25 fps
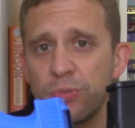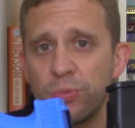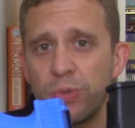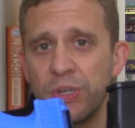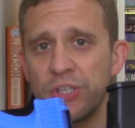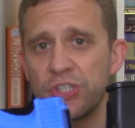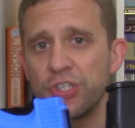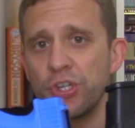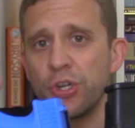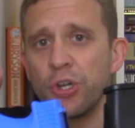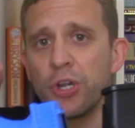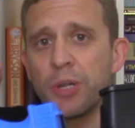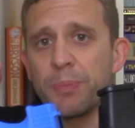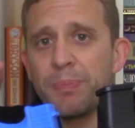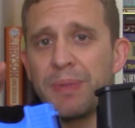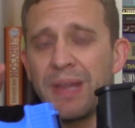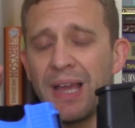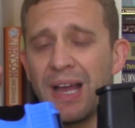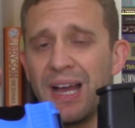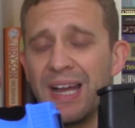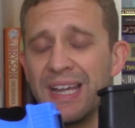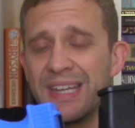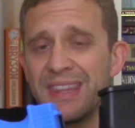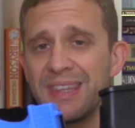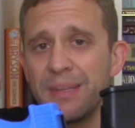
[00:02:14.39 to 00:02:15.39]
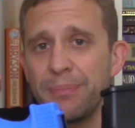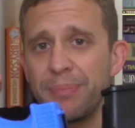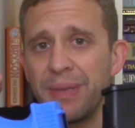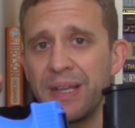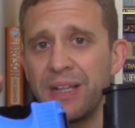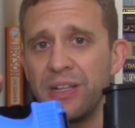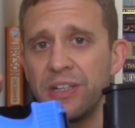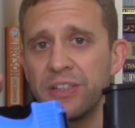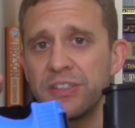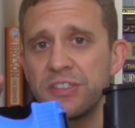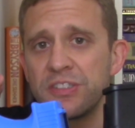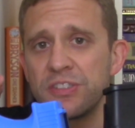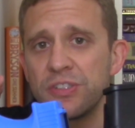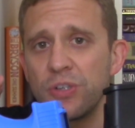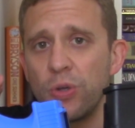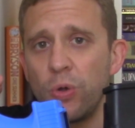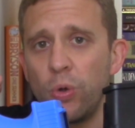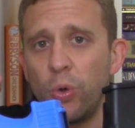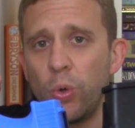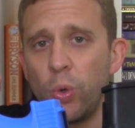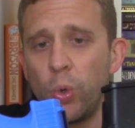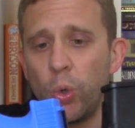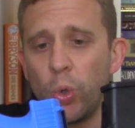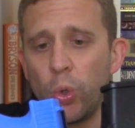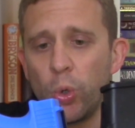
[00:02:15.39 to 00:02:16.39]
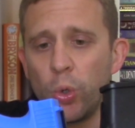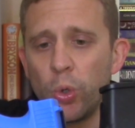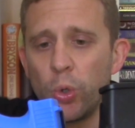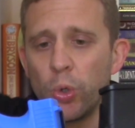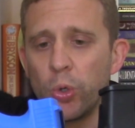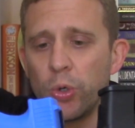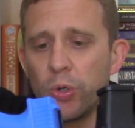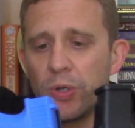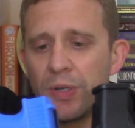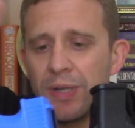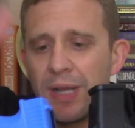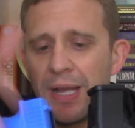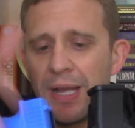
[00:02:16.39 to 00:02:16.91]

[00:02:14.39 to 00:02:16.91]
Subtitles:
which hook behind the belt, or